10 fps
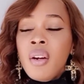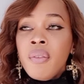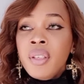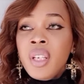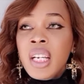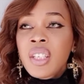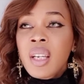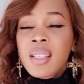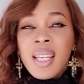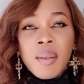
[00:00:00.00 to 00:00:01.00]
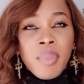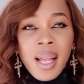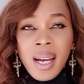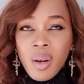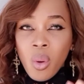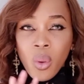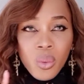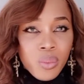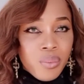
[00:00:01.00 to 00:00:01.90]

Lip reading: rejection is that black hole.